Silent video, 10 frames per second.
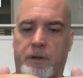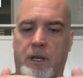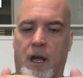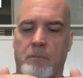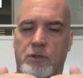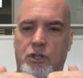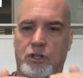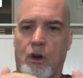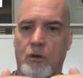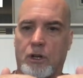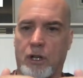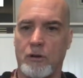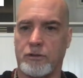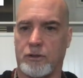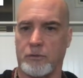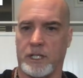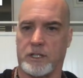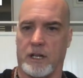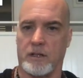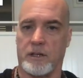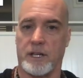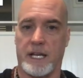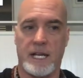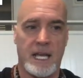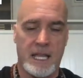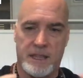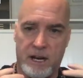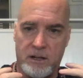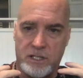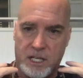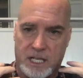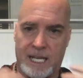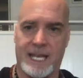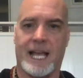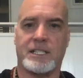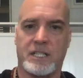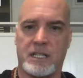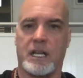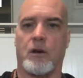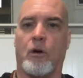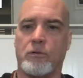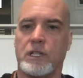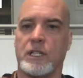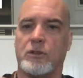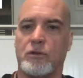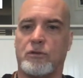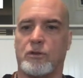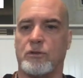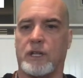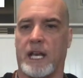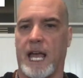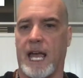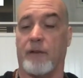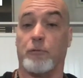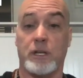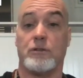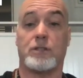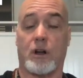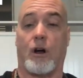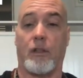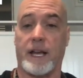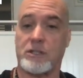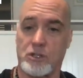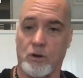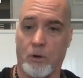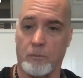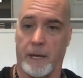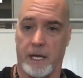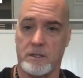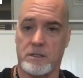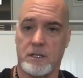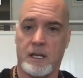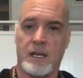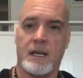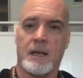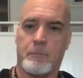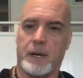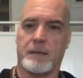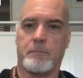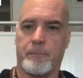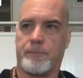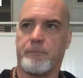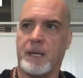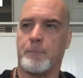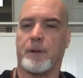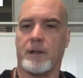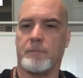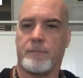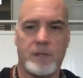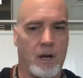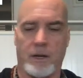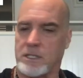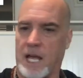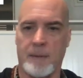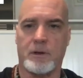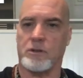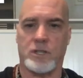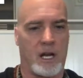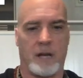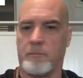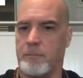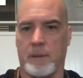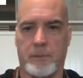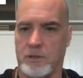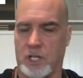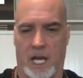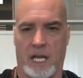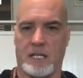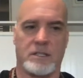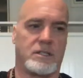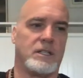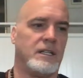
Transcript: come so close to each other that there is a connection that only you two can have. We used to call that soulmates. But people, you know, as time goes on, people change,